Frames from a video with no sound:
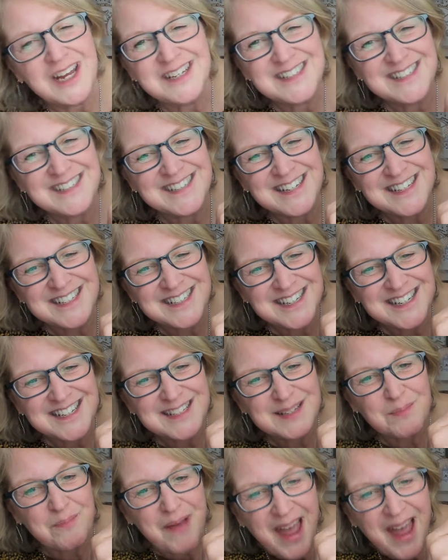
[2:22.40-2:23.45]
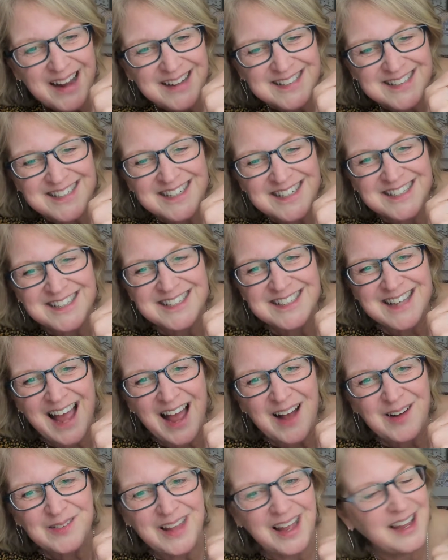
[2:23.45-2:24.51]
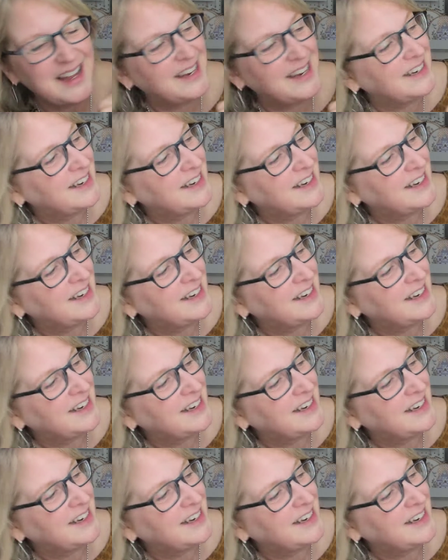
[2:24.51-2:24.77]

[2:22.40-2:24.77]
stitches, back stitches, outline.